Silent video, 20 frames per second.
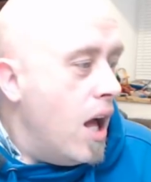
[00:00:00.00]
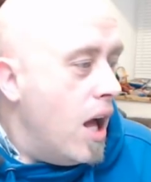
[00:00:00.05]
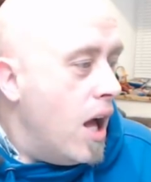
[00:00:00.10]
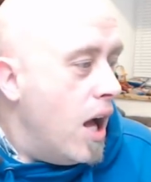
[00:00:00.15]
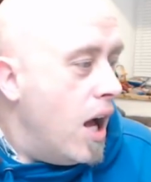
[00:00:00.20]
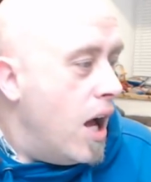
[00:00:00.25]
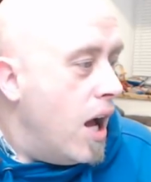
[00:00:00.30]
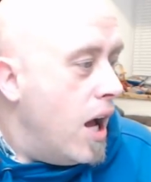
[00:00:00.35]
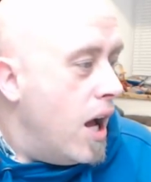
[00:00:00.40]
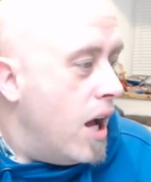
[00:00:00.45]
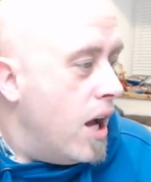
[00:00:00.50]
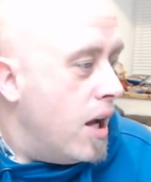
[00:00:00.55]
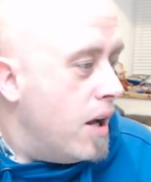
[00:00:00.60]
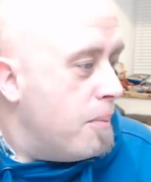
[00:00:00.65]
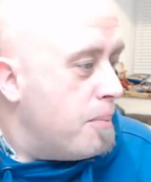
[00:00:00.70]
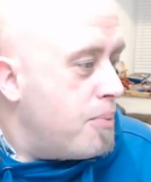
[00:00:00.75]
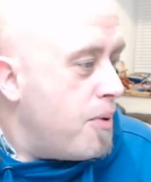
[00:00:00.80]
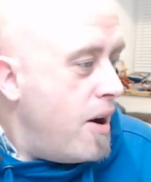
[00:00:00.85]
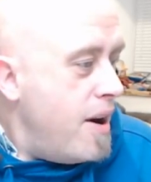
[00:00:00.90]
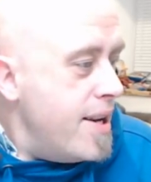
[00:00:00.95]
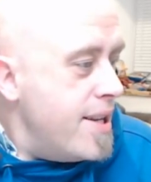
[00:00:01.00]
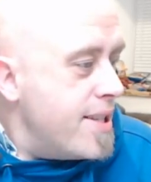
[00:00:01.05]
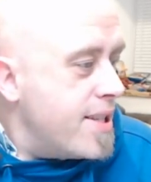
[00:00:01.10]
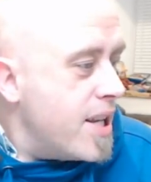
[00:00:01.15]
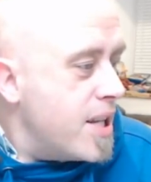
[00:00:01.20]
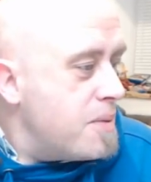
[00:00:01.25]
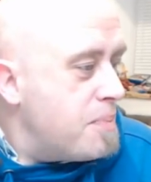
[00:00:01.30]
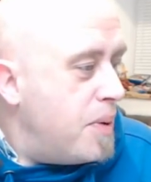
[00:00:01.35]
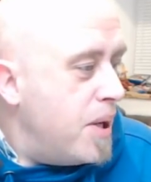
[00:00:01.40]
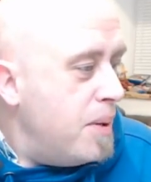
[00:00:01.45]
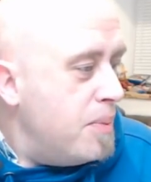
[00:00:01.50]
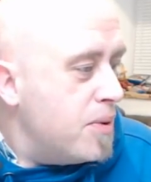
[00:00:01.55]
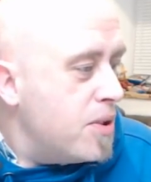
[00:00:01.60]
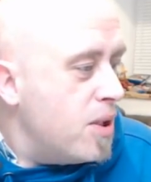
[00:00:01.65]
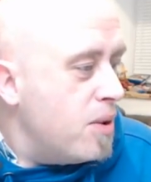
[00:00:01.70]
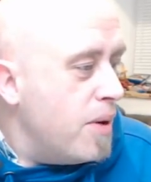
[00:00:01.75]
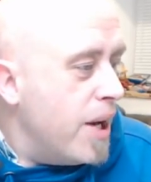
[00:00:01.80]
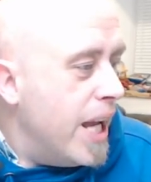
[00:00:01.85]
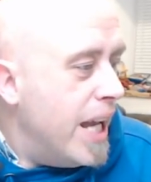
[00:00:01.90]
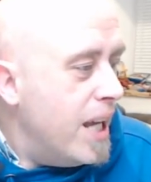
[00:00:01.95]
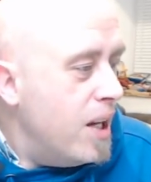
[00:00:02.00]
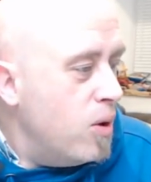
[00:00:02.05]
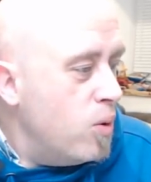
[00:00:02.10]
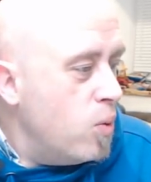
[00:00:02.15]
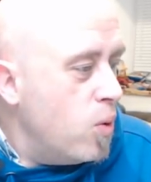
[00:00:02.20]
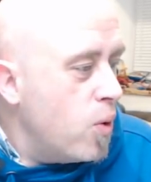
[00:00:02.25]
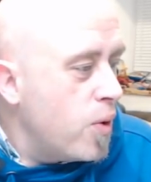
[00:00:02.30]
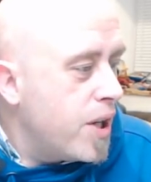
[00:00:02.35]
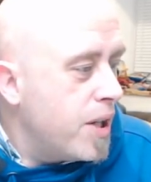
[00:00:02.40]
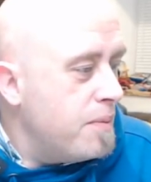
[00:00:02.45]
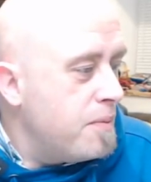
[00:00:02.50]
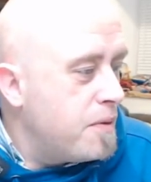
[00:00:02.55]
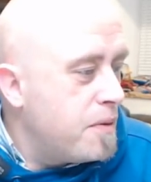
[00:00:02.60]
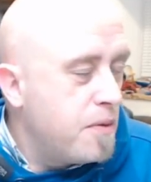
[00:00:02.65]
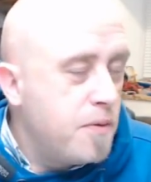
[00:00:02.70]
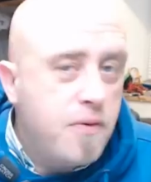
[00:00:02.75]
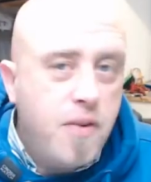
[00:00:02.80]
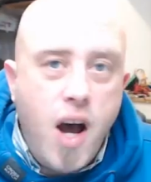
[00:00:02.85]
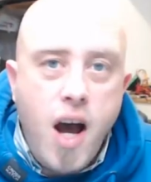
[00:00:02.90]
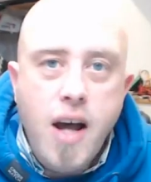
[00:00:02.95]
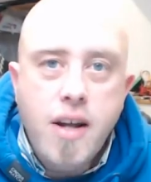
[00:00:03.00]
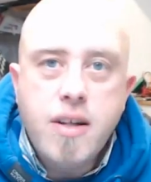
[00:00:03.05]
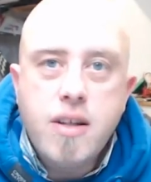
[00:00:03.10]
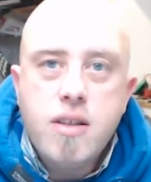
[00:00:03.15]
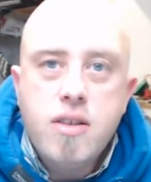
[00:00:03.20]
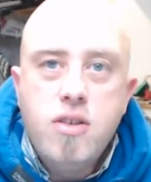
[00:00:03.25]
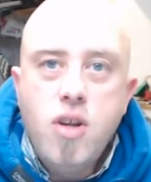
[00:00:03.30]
Brian says, people do hill walking for fun.